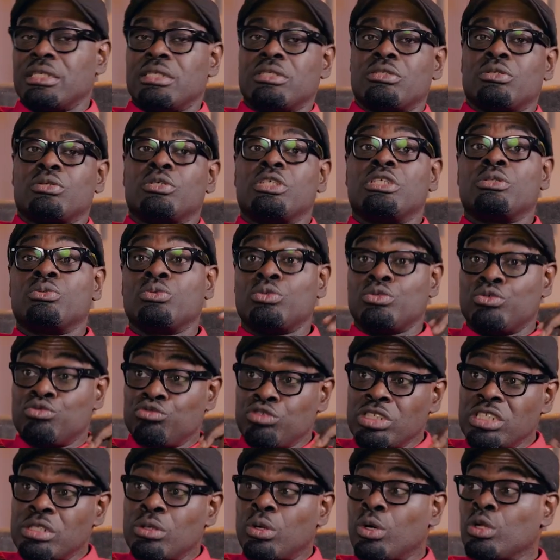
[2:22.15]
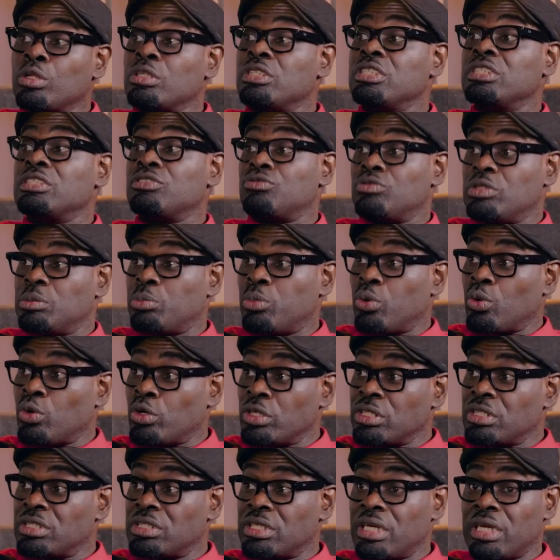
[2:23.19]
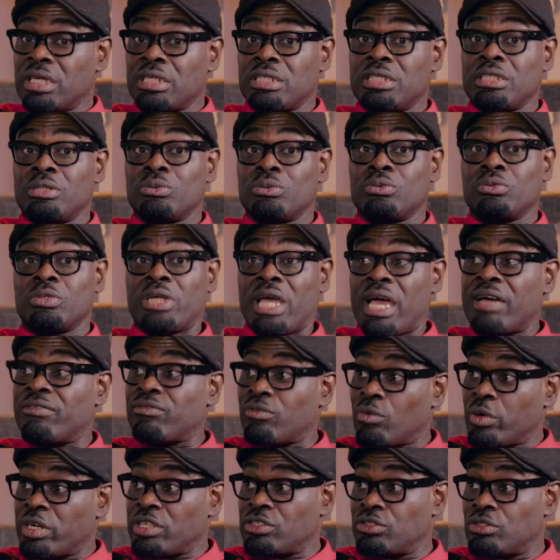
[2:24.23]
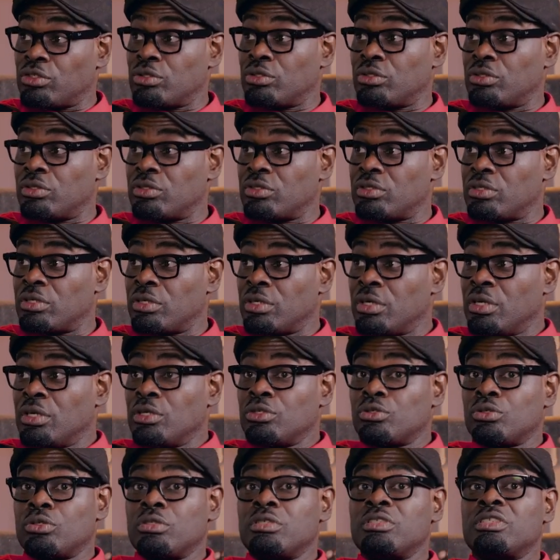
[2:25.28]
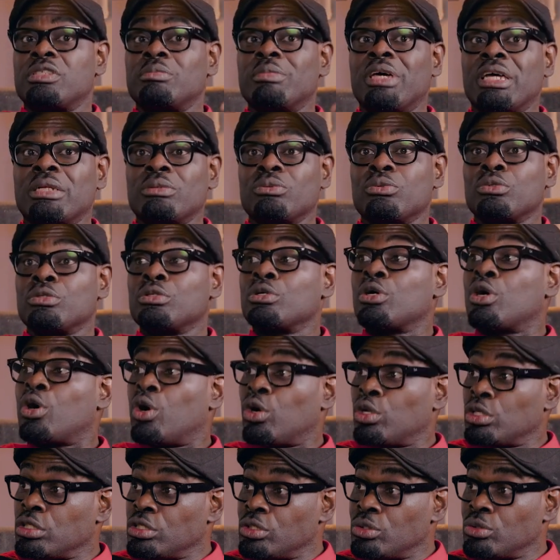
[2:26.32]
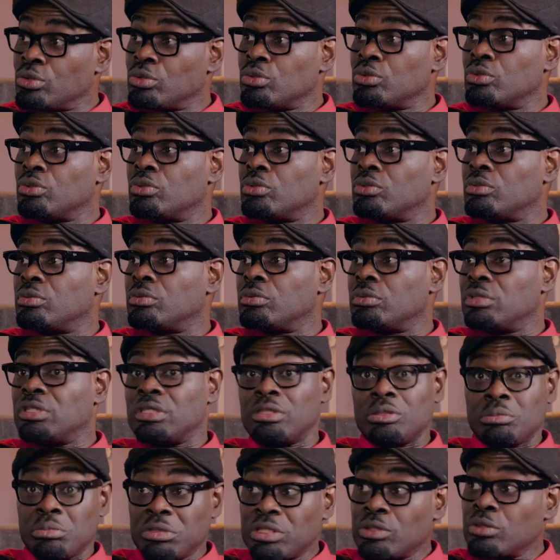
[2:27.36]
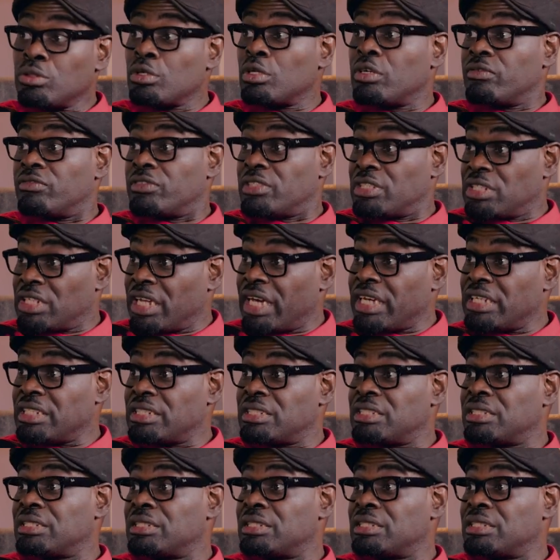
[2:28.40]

So he would read all these reports and he would have questions. So this man will call you in the middle of the night.